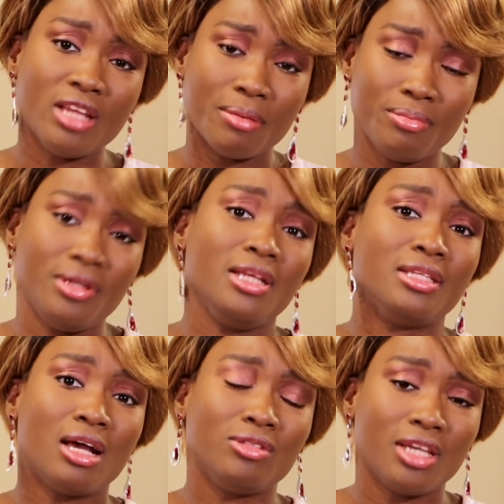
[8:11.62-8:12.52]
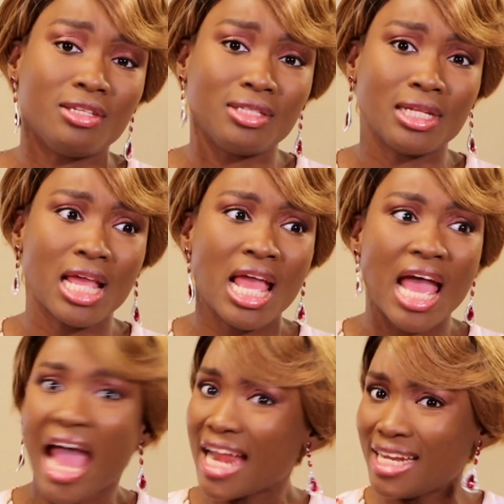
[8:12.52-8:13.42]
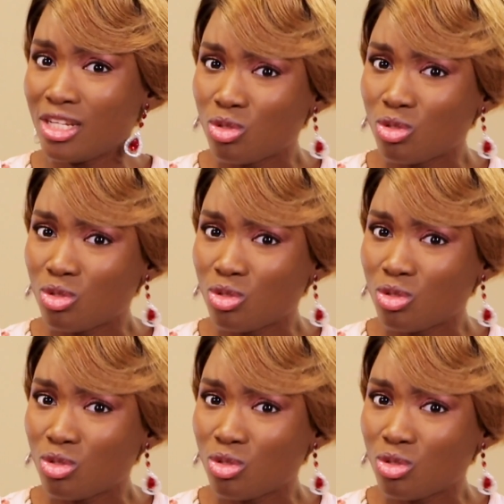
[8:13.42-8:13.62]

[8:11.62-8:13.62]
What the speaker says: their prenatal testing and they